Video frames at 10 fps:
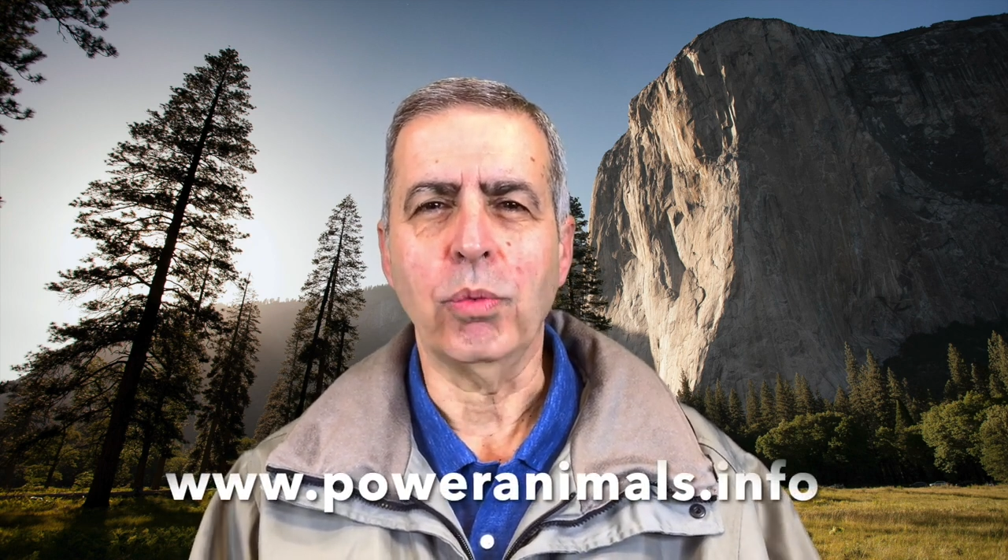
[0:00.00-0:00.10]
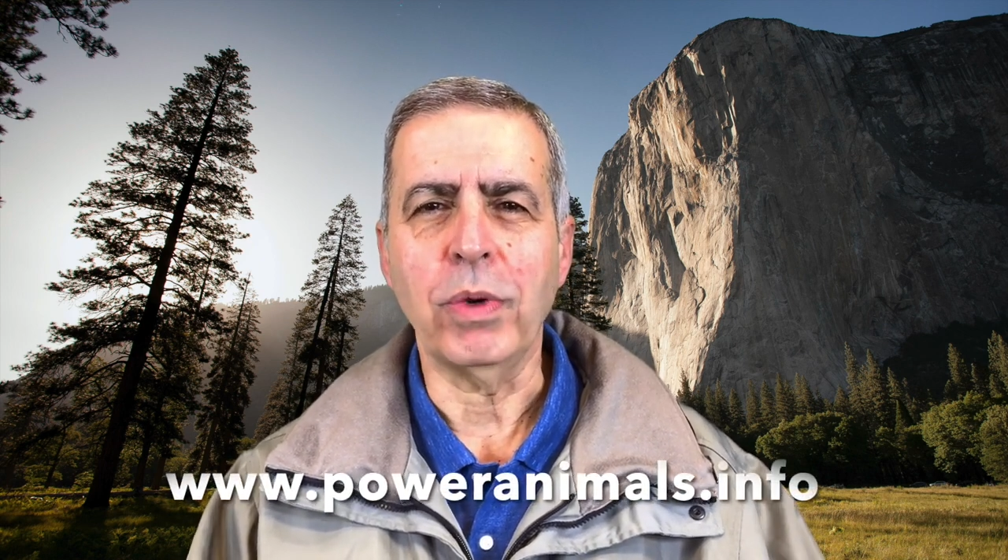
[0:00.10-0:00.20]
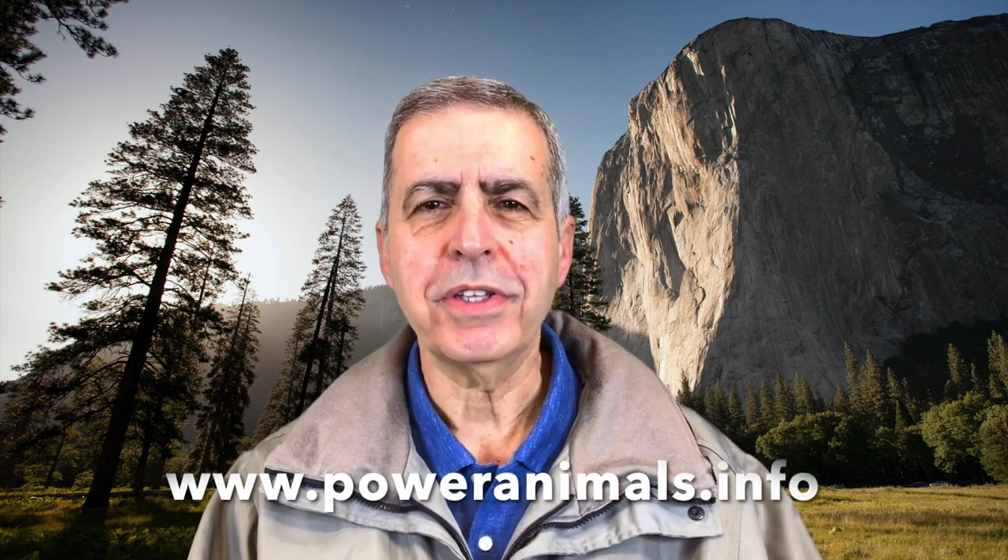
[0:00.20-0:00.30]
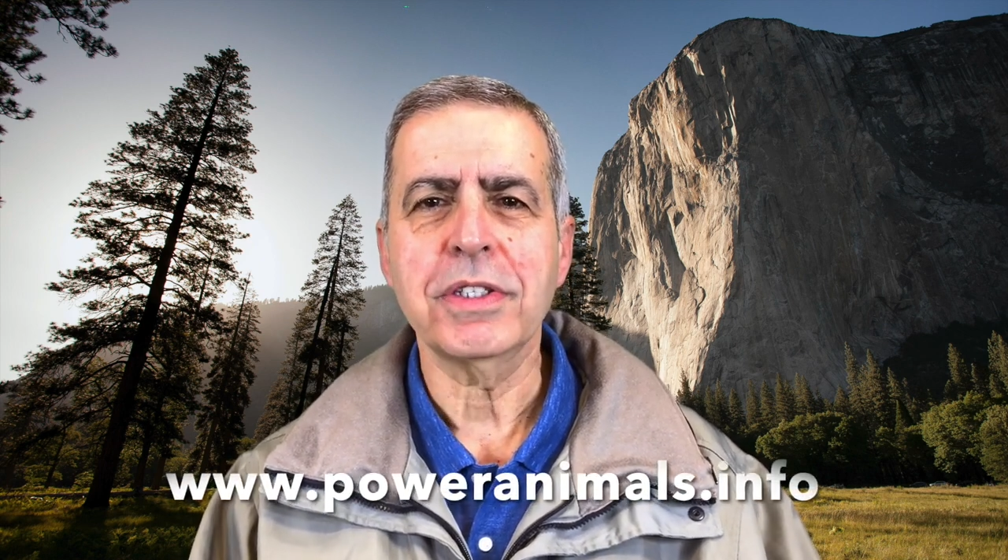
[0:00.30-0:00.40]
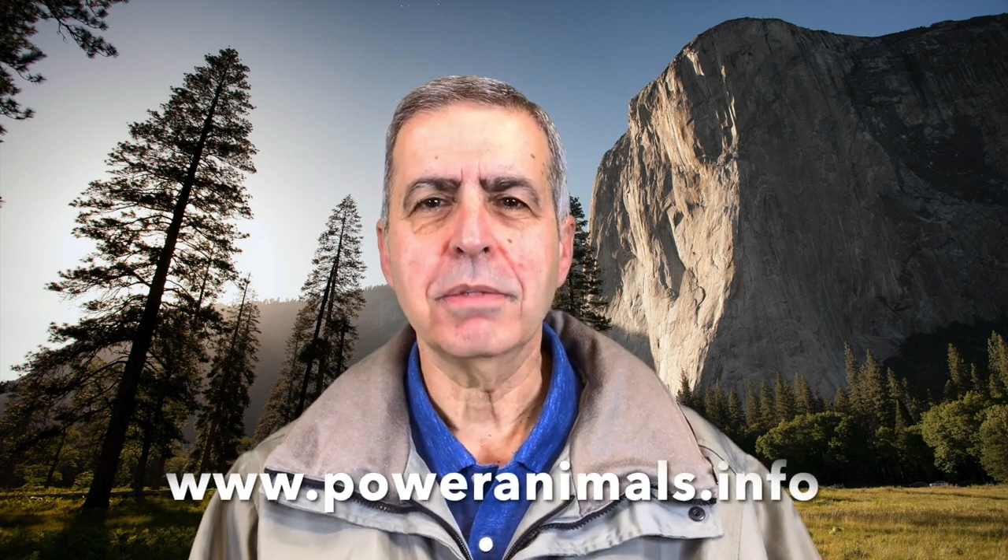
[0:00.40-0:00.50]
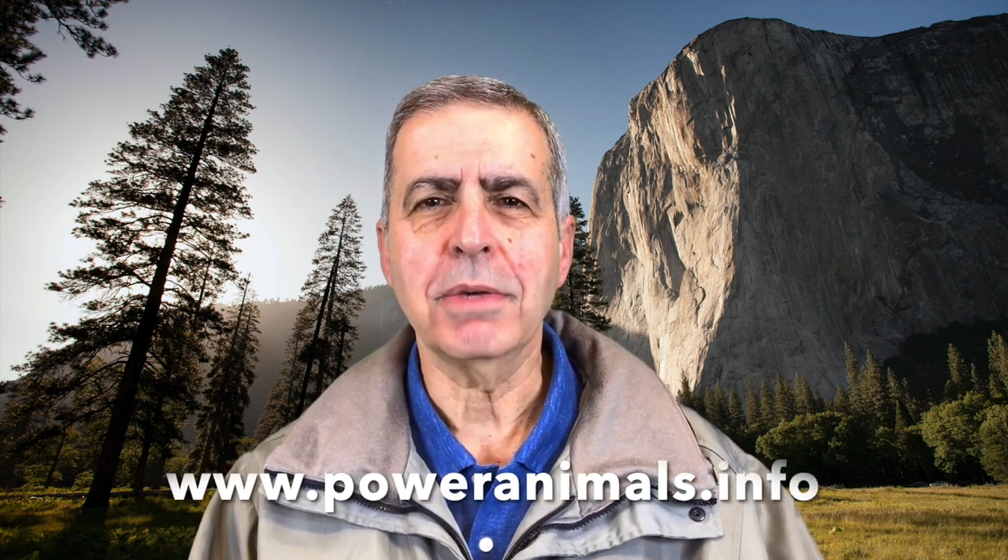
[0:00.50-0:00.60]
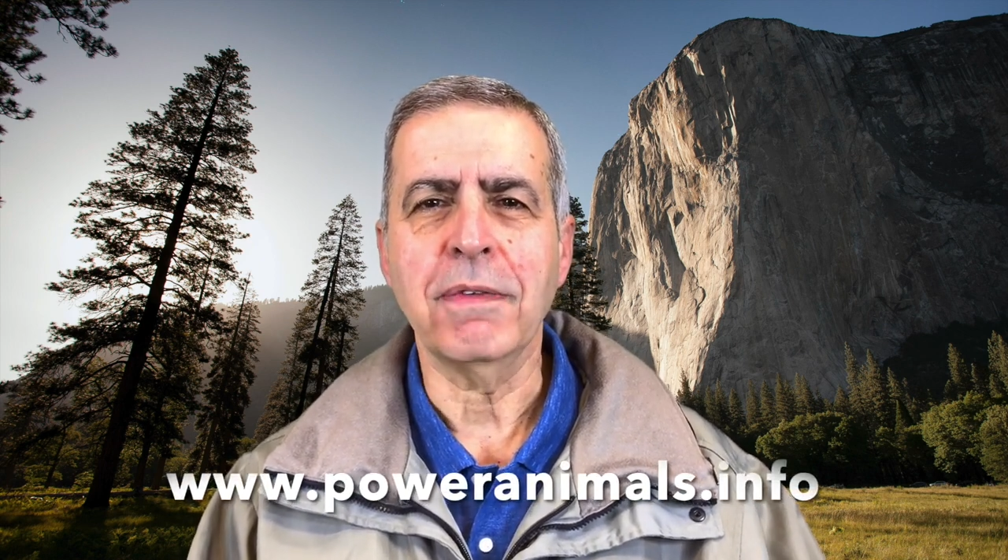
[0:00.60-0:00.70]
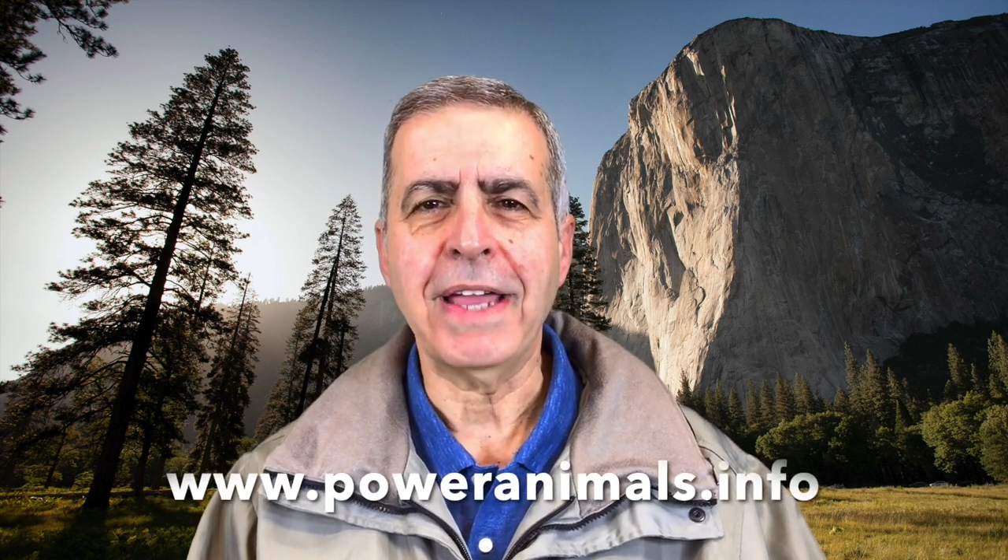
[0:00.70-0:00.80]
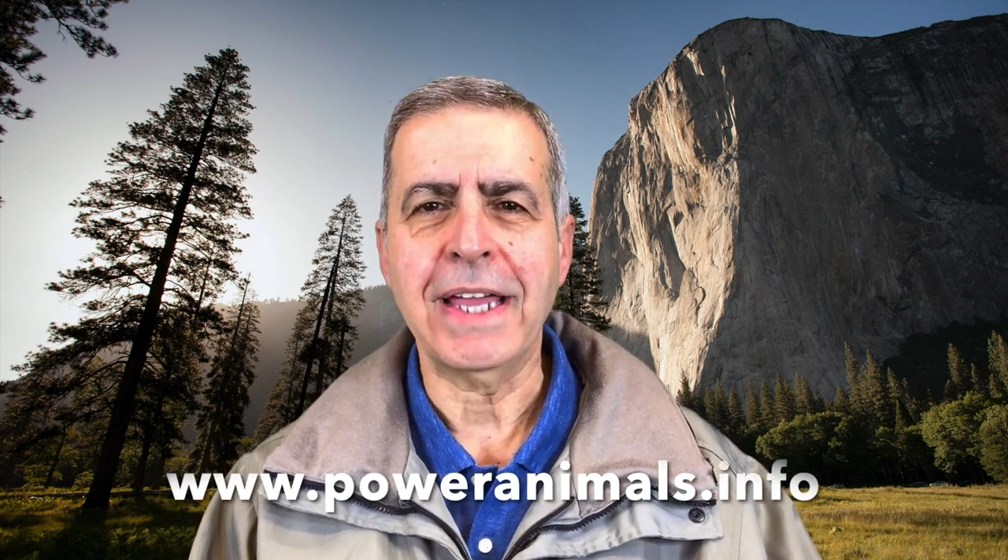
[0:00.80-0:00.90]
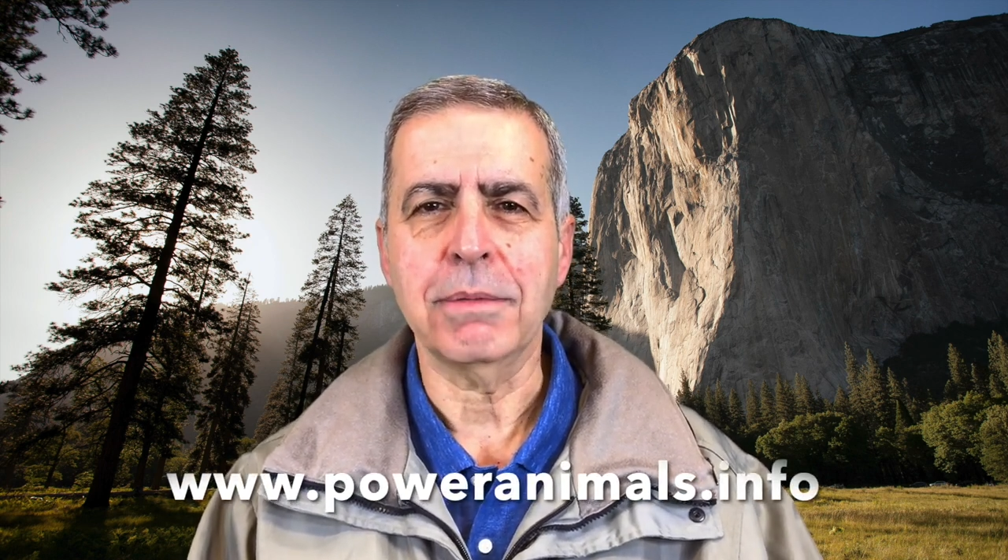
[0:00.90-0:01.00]
wisdom
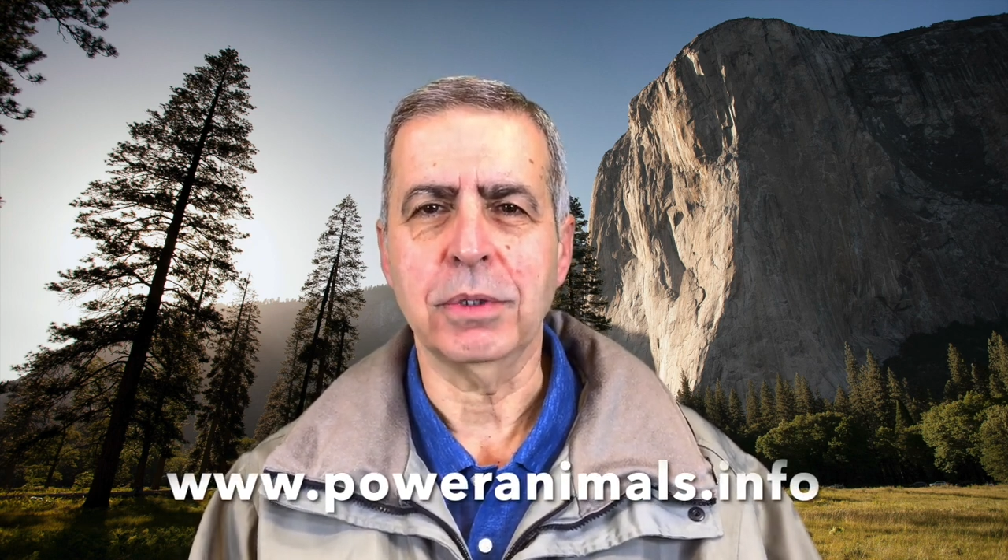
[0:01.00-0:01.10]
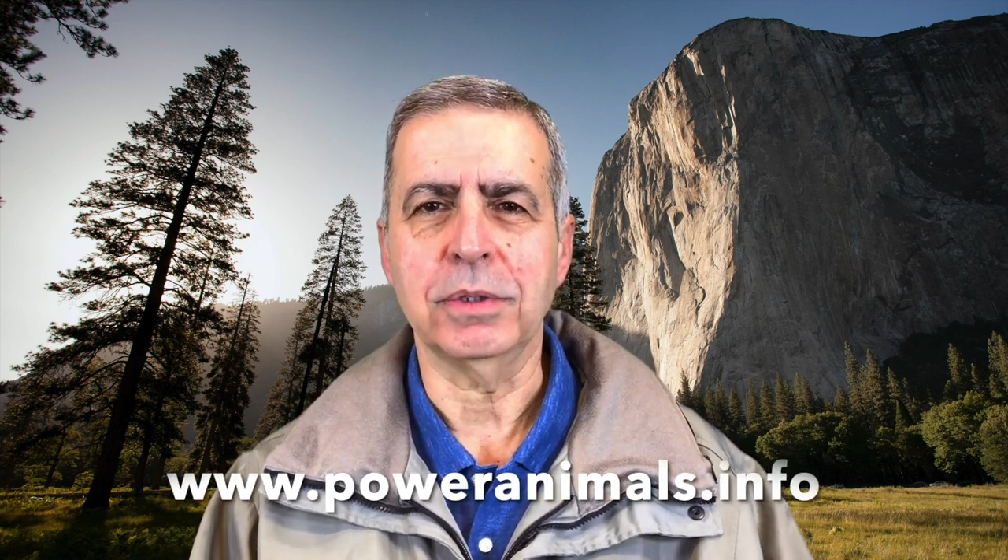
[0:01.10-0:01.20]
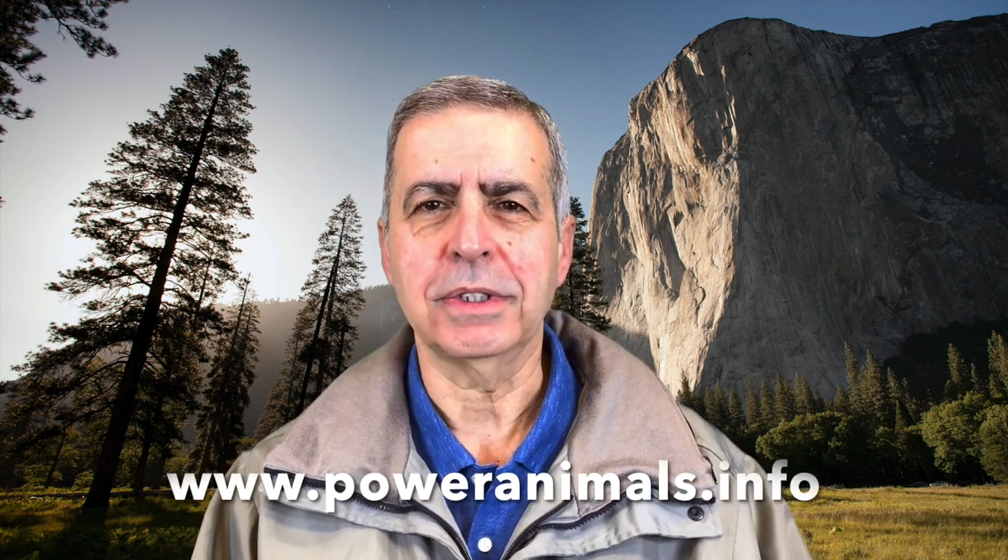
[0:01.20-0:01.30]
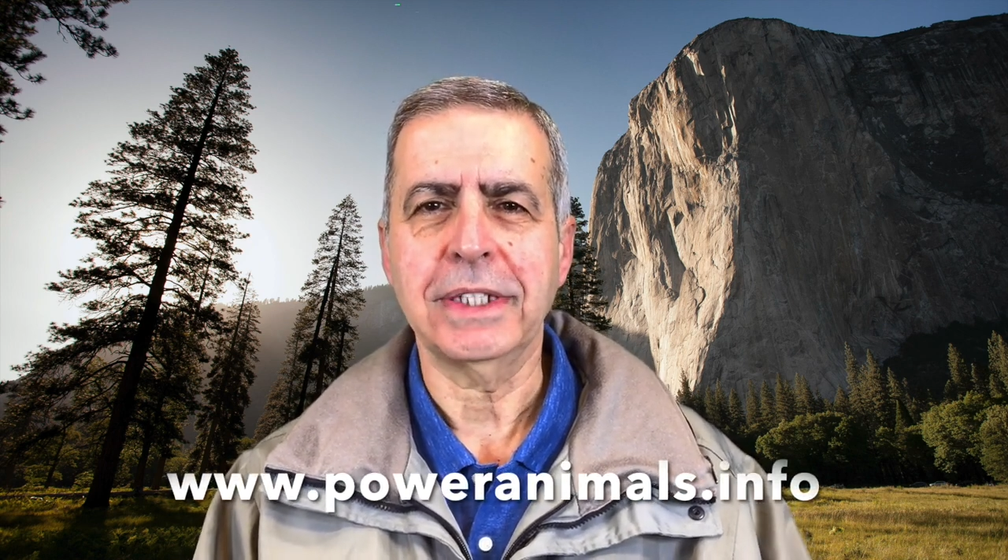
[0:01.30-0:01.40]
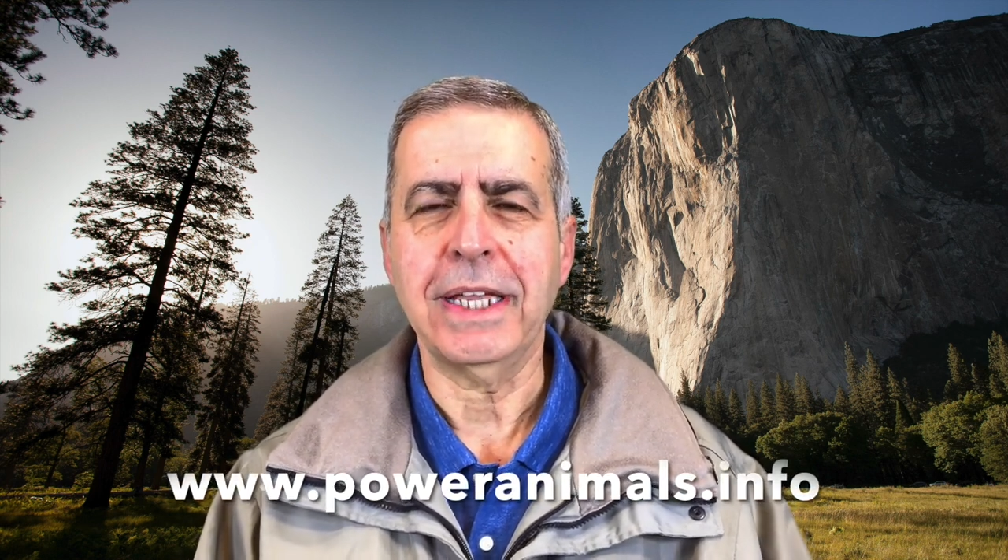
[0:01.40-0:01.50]
of animals